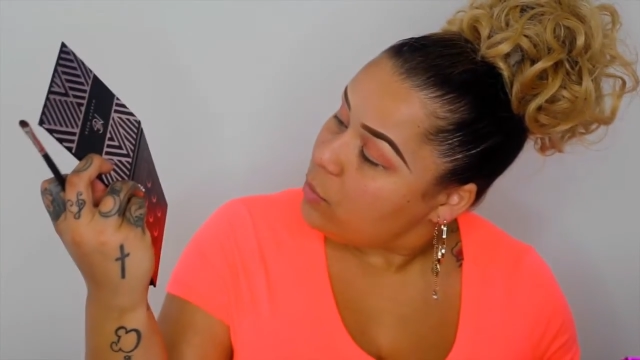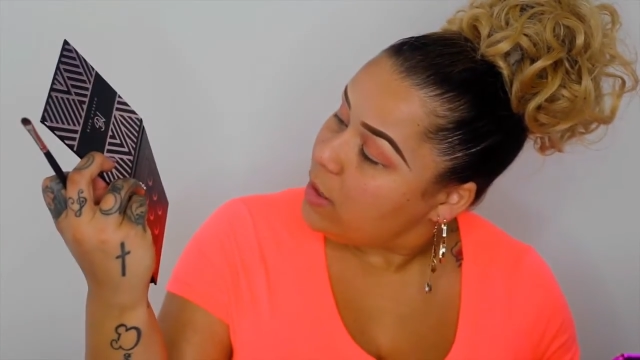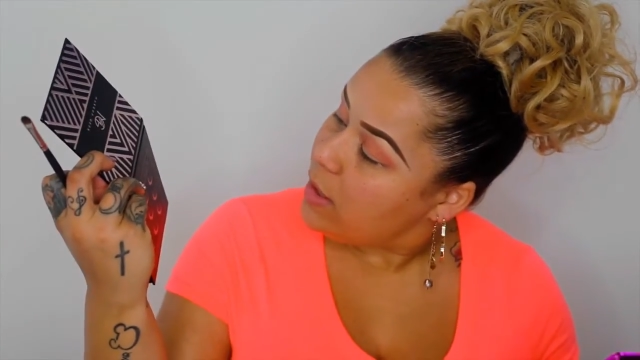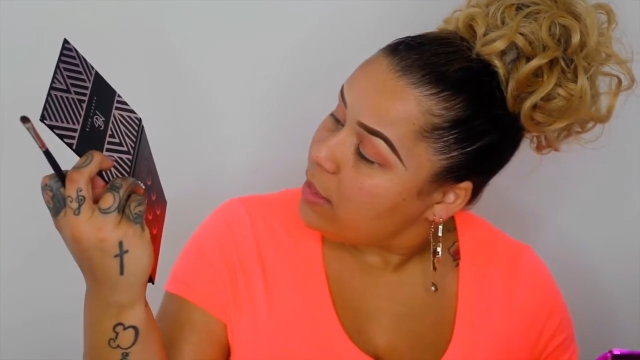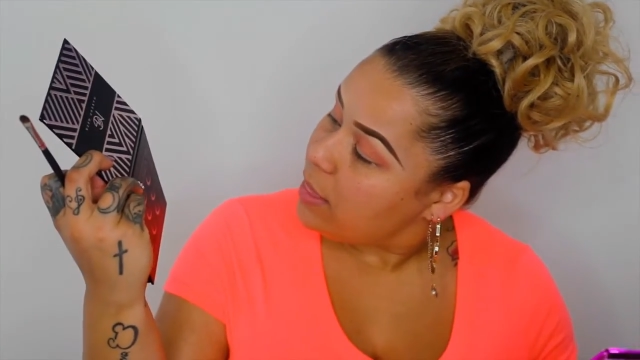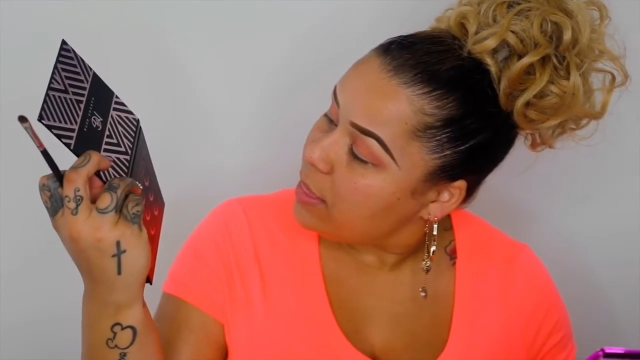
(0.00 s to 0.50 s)

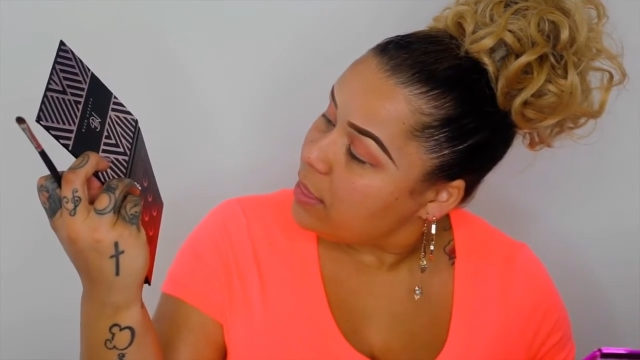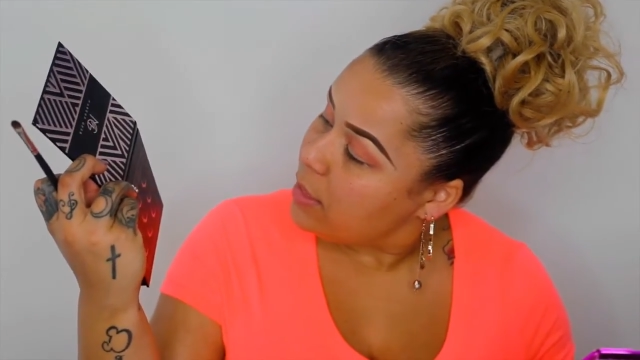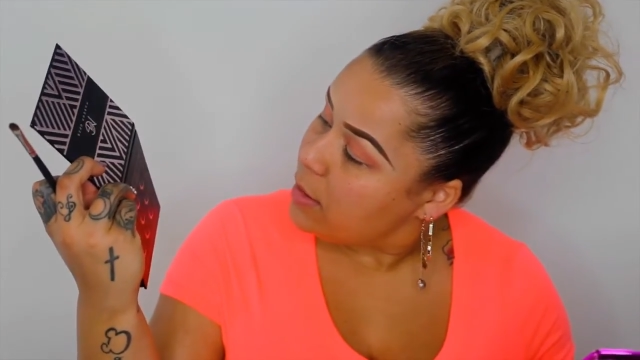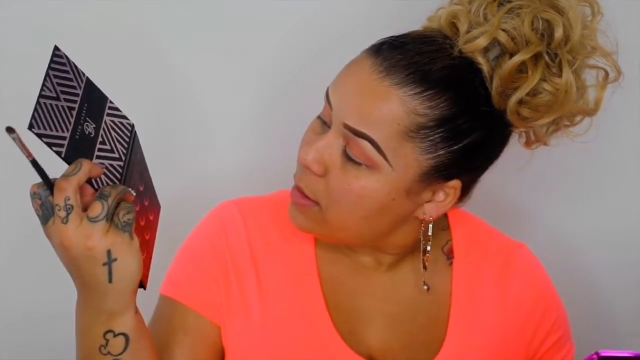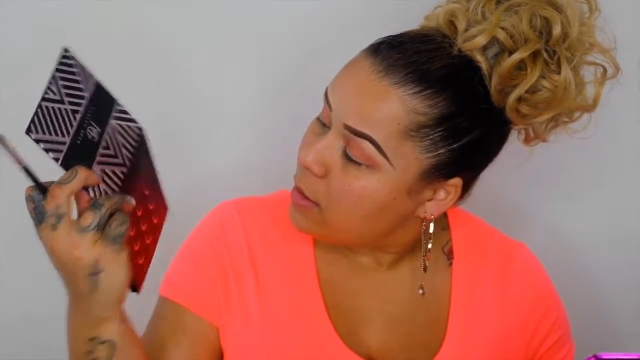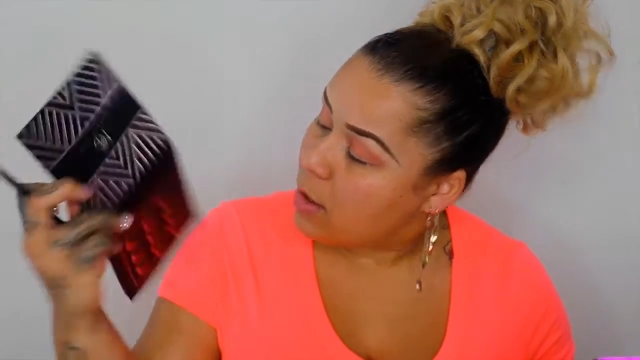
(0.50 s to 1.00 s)
with
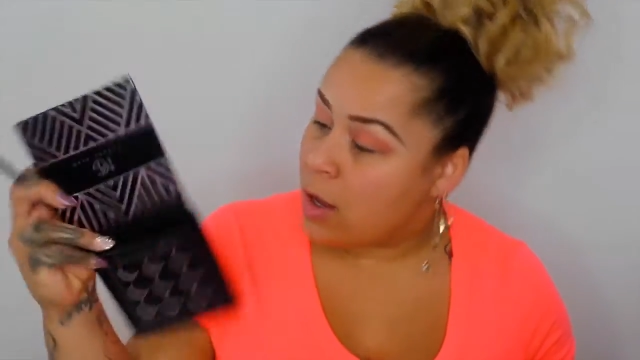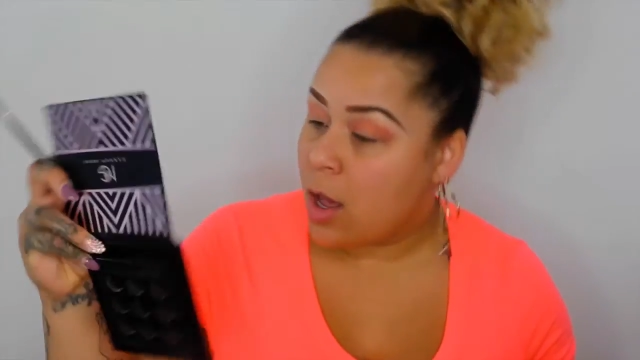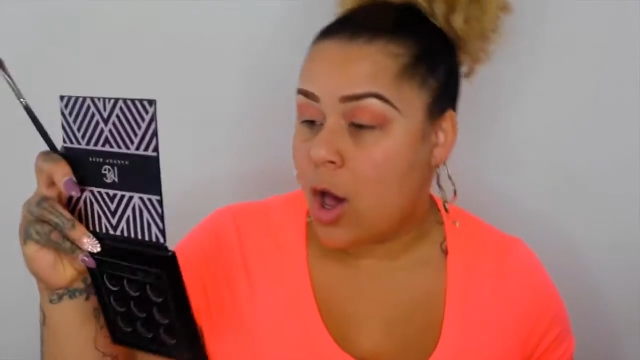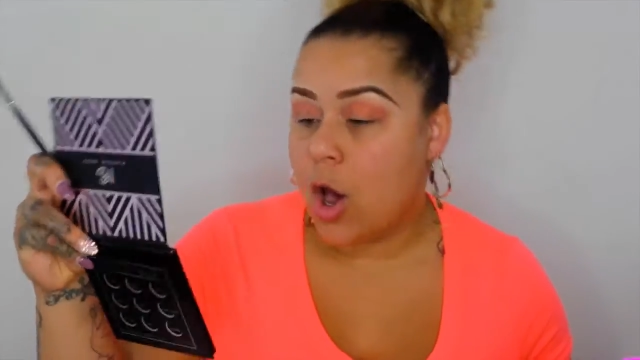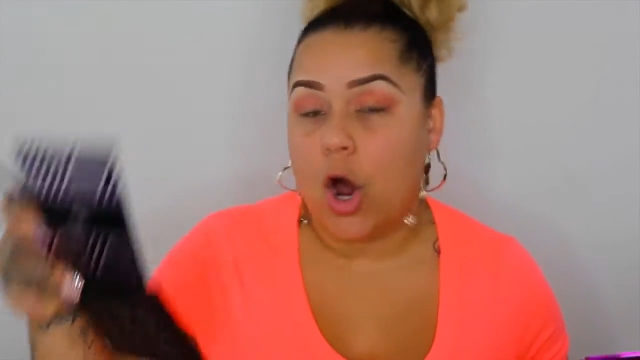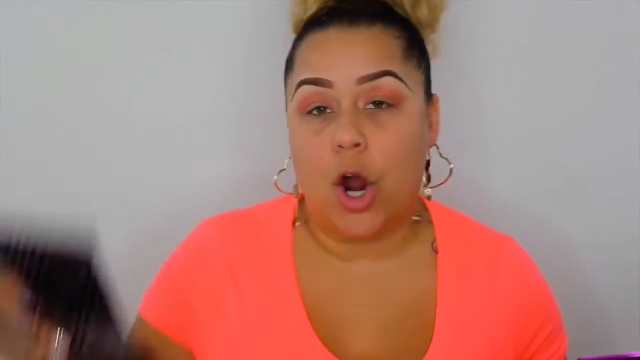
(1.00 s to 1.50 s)

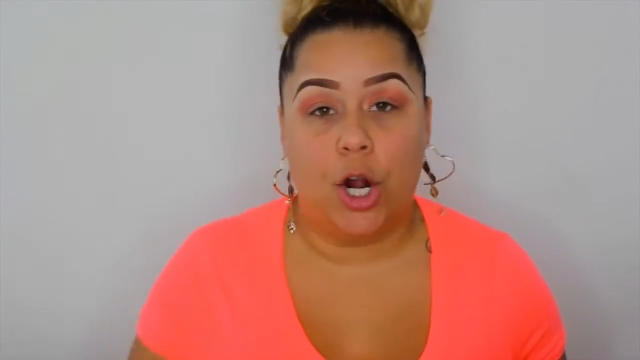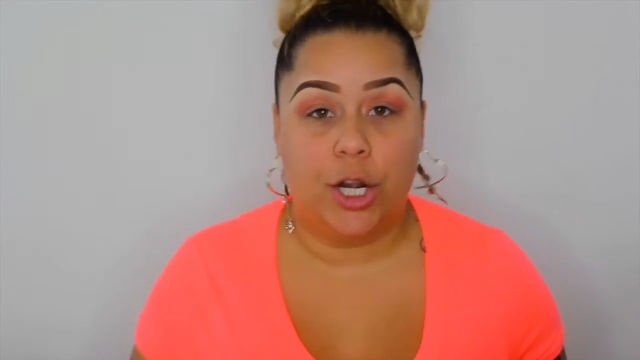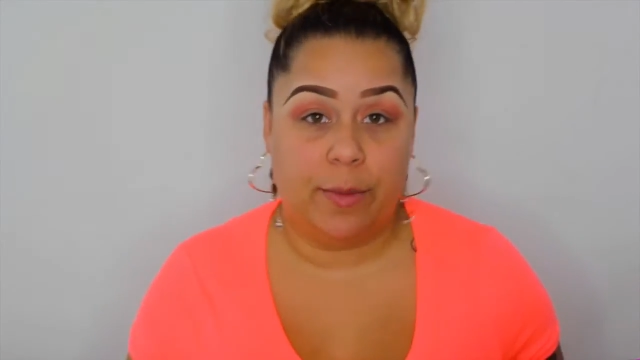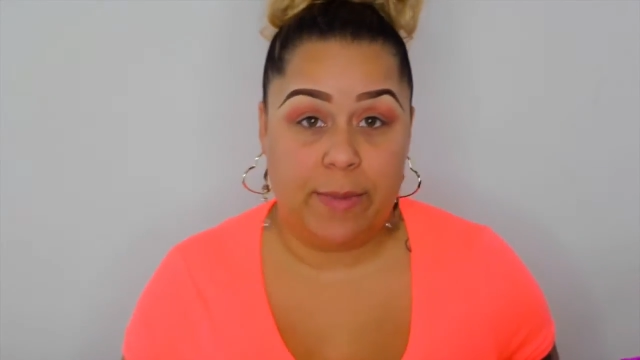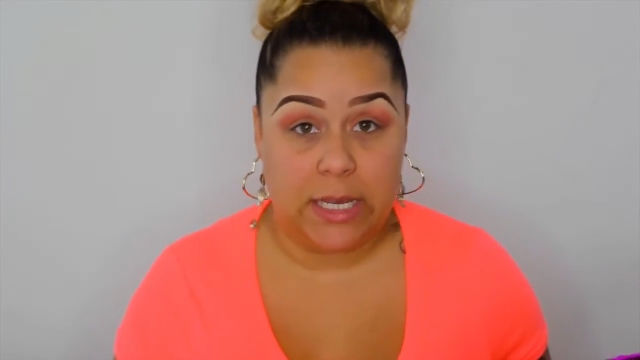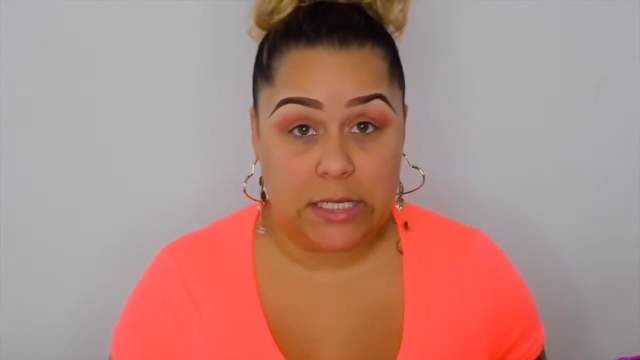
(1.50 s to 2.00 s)

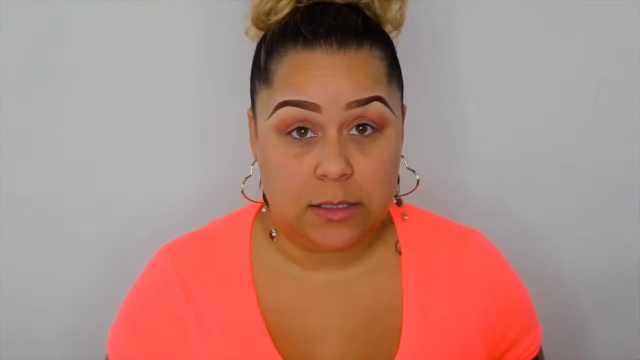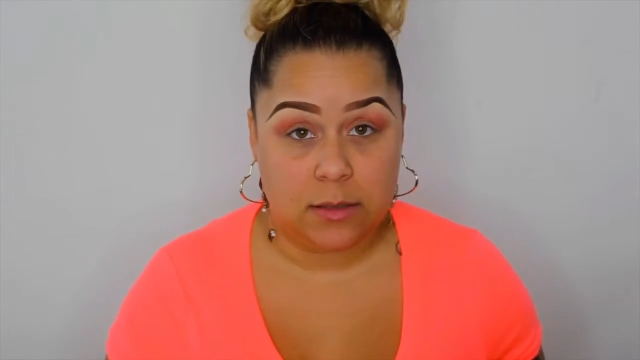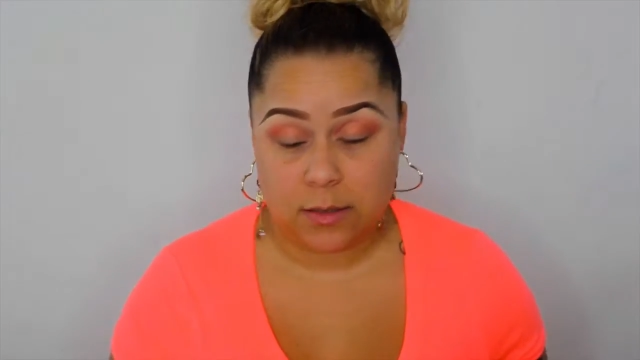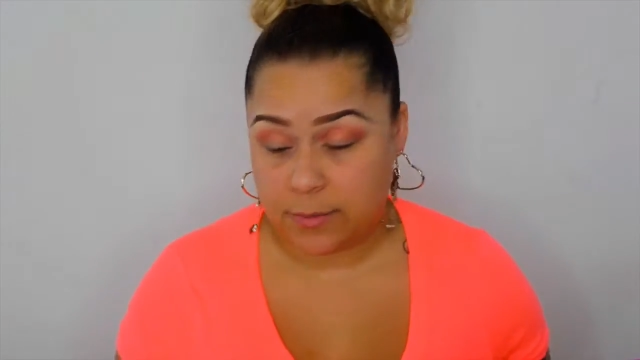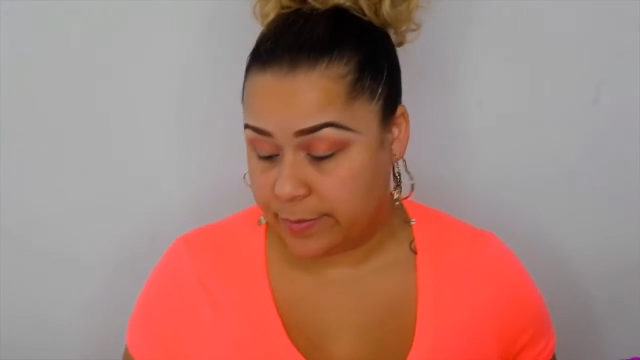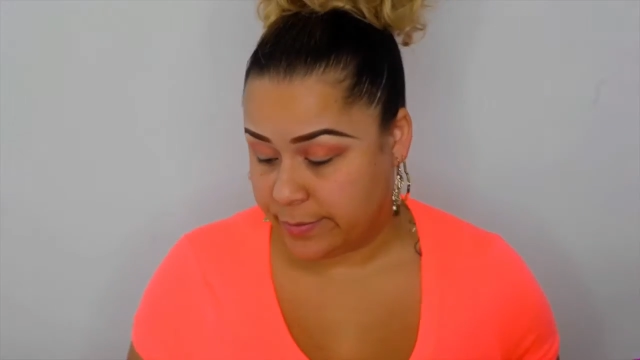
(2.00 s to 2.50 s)

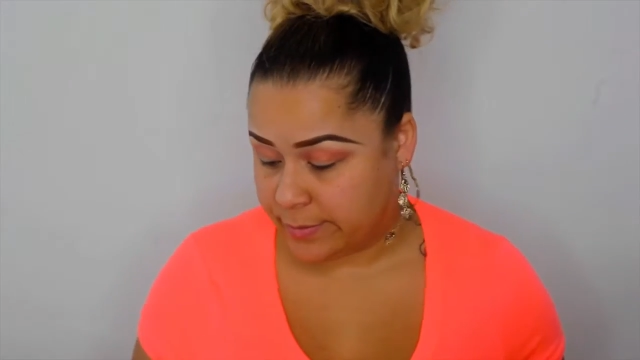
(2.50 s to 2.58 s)
Artemis